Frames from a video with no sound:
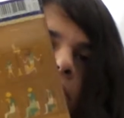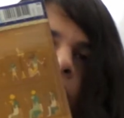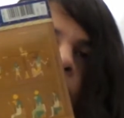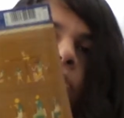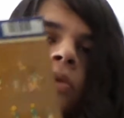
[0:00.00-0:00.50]

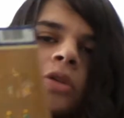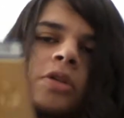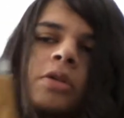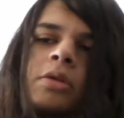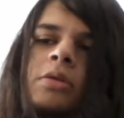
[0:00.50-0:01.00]

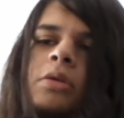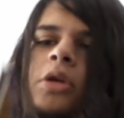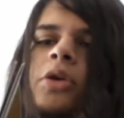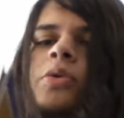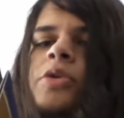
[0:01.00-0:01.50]
huge,
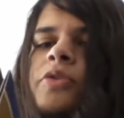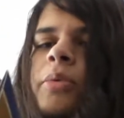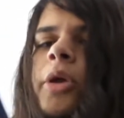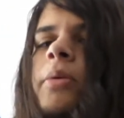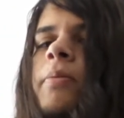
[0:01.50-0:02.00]
huge for
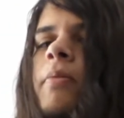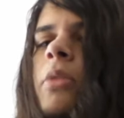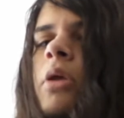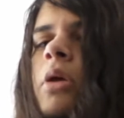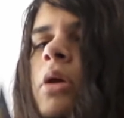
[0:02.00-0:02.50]
me.
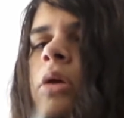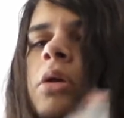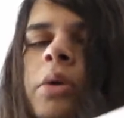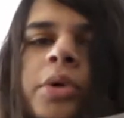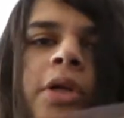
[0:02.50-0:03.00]

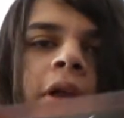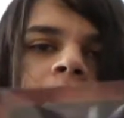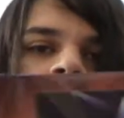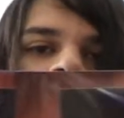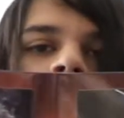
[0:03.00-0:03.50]
I really love
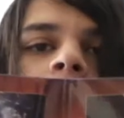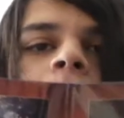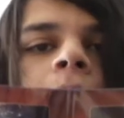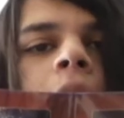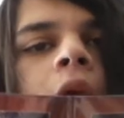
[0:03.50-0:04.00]
that song.
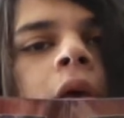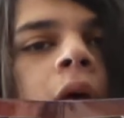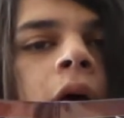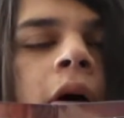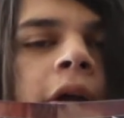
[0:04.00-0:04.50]

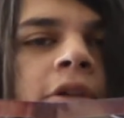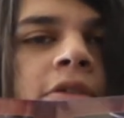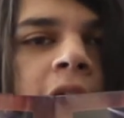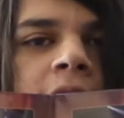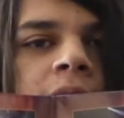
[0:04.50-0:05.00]
Uh, here's
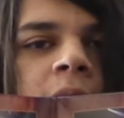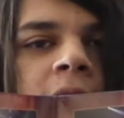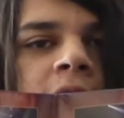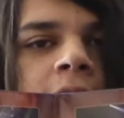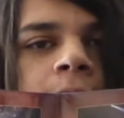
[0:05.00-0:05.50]
the
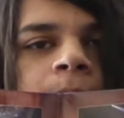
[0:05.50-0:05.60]
gatefold.